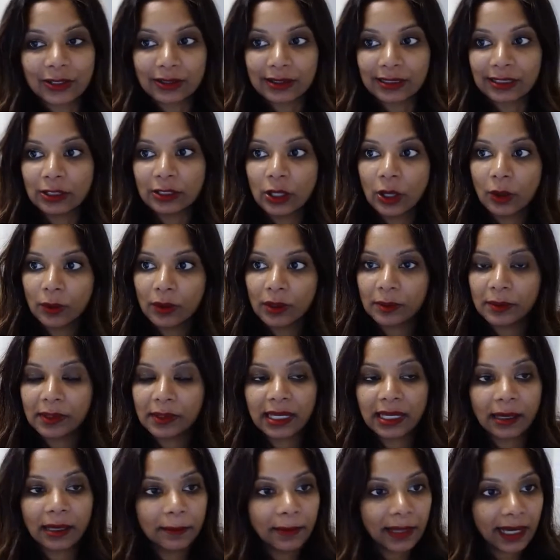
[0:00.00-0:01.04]
know when we
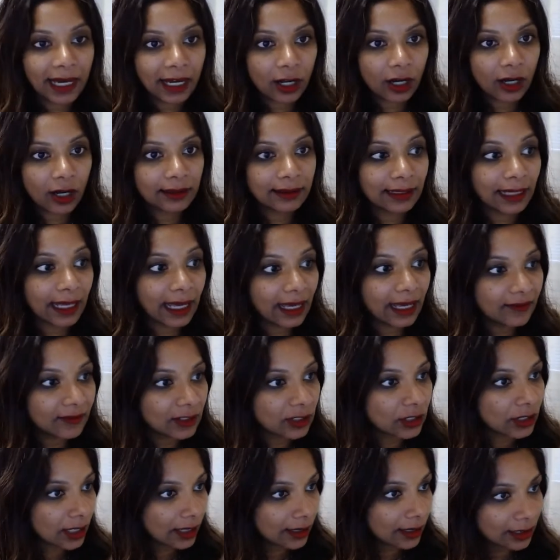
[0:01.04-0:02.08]
come back on live, and
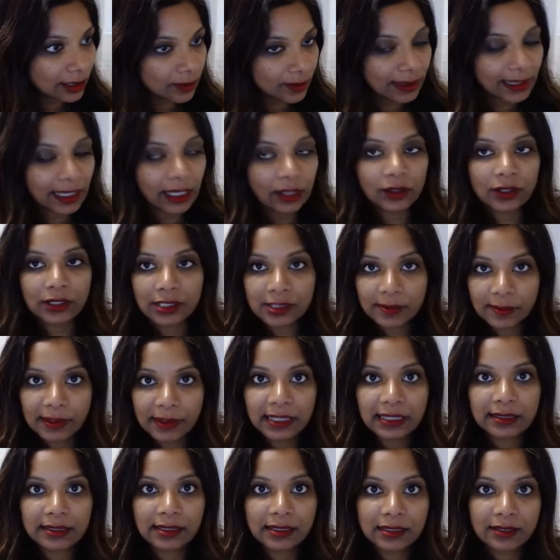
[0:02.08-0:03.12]
share this with others
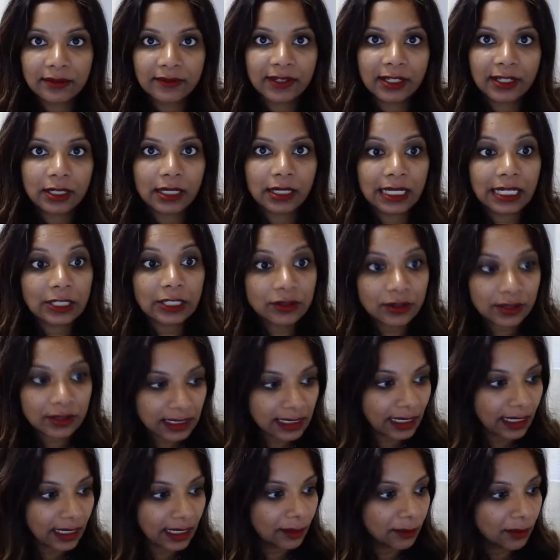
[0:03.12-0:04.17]
because it's a very
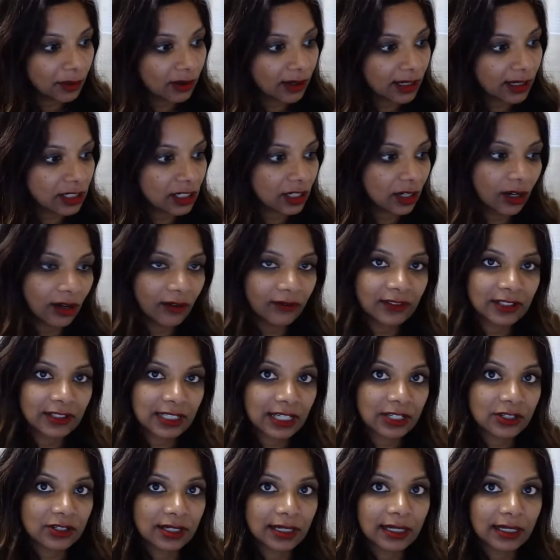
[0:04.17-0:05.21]
interesting immigration
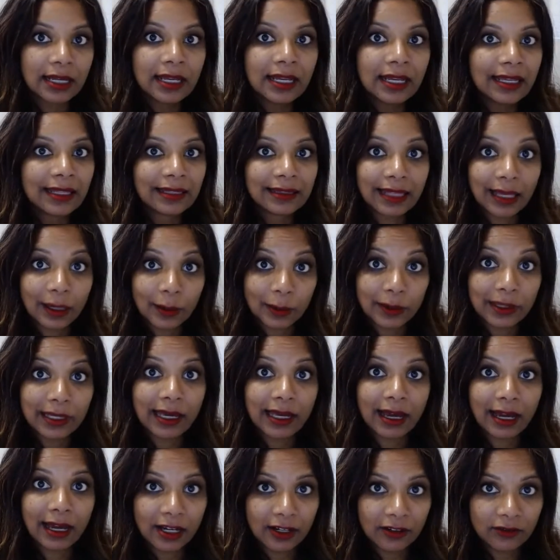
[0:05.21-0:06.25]
conversation that we
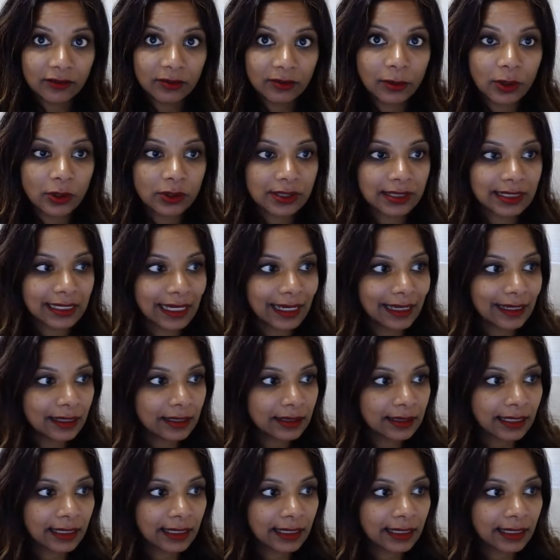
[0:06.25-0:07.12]
have most days.